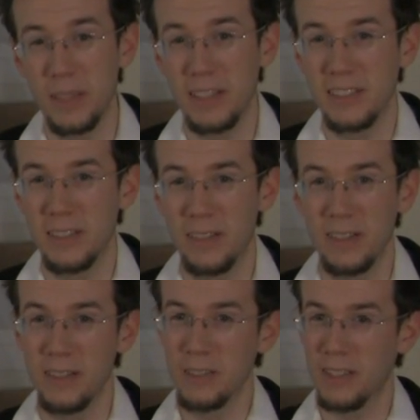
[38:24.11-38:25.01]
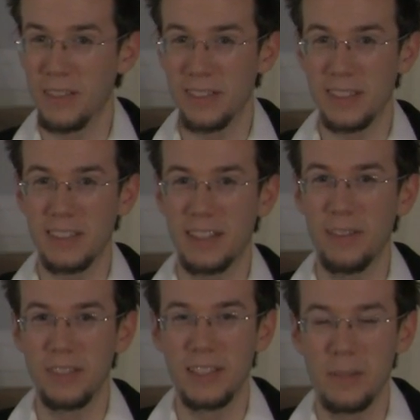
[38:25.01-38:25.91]
because you don't use all of this in
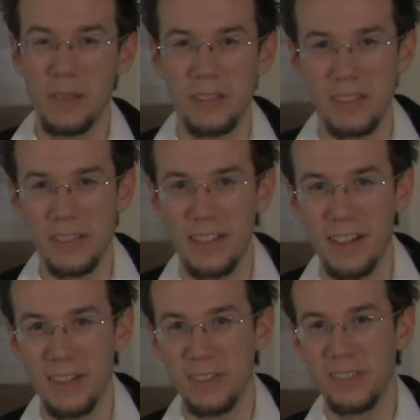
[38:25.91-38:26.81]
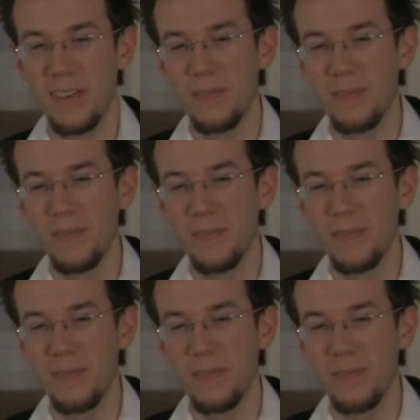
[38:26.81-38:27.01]
everyday music life.